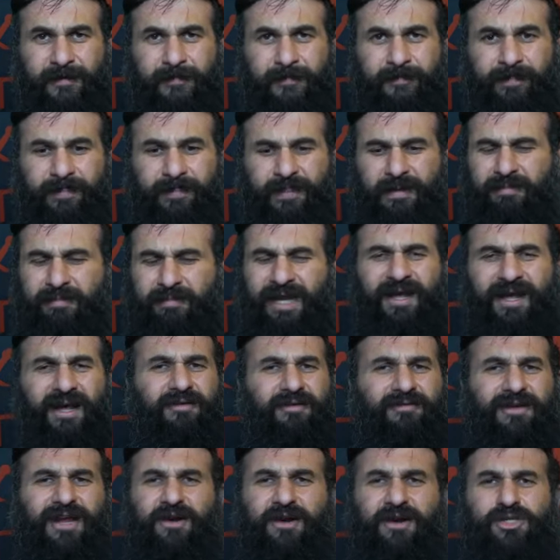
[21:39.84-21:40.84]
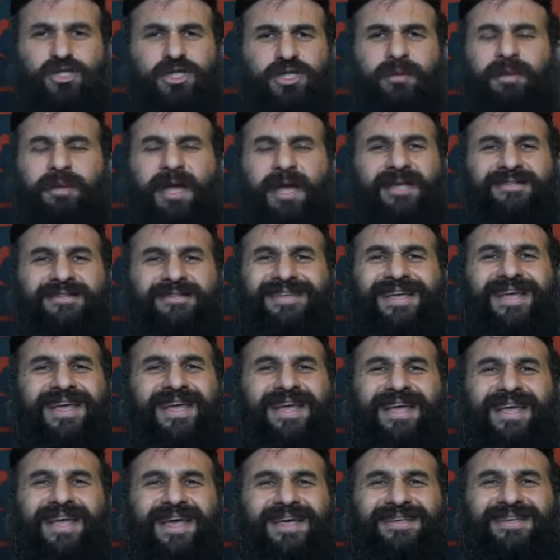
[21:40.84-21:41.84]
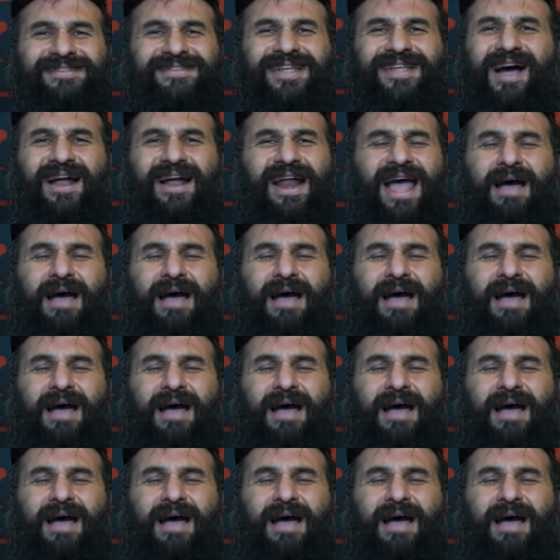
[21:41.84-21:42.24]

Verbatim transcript: The meaning of leadership is, is not